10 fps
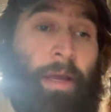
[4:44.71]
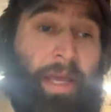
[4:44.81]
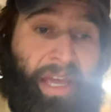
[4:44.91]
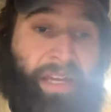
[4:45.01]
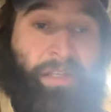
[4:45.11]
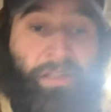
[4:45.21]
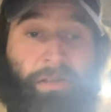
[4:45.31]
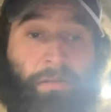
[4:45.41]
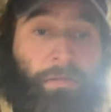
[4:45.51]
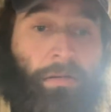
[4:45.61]
is.
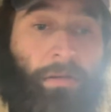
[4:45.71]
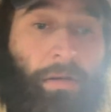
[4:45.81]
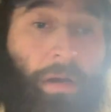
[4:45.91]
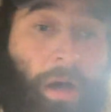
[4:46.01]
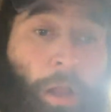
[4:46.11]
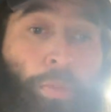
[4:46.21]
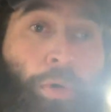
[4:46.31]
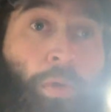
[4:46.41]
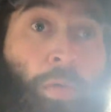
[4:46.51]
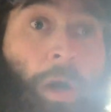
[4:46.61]
I'll
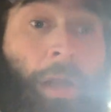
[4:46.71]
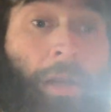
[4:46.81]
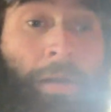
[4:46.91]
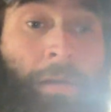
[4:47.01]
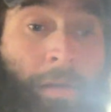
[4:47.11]
put one